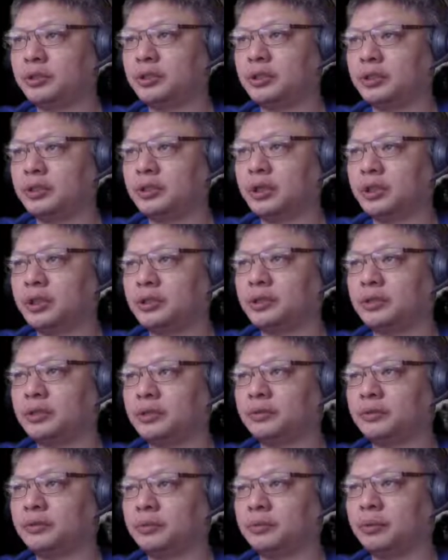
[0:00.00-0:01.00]
which is the
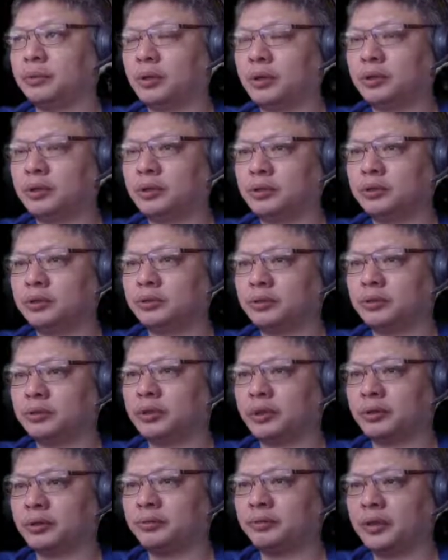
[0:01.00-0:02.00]
title of the board, the
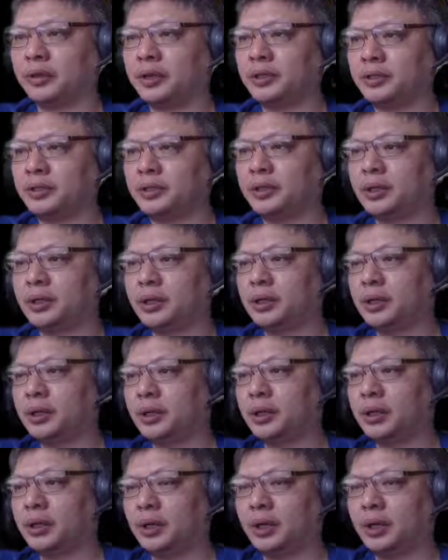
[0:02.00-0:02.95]
Pseudosacrifice,